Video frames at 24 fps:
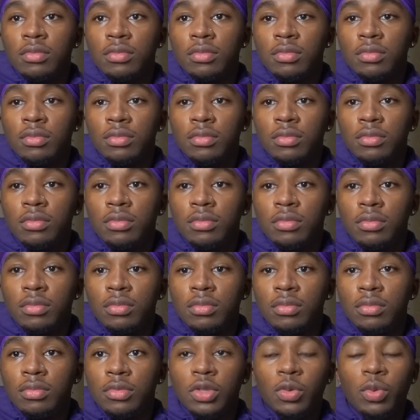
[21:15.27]
Stop. For real?
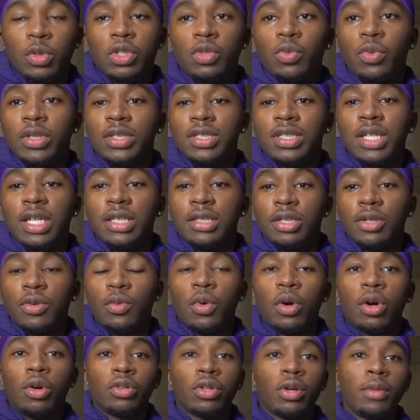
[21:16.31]
So what you want to say to the
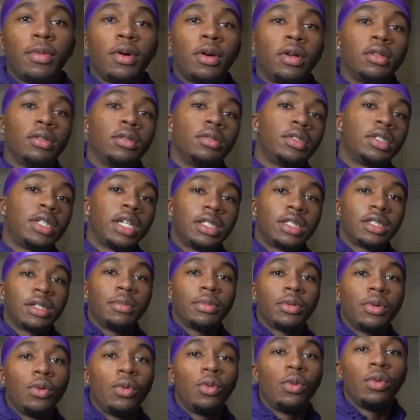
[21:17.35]
world? Come on. Say
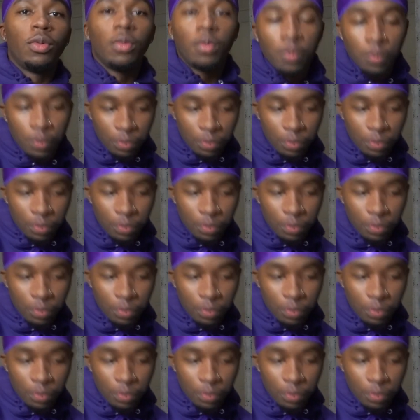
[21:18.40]
something cool.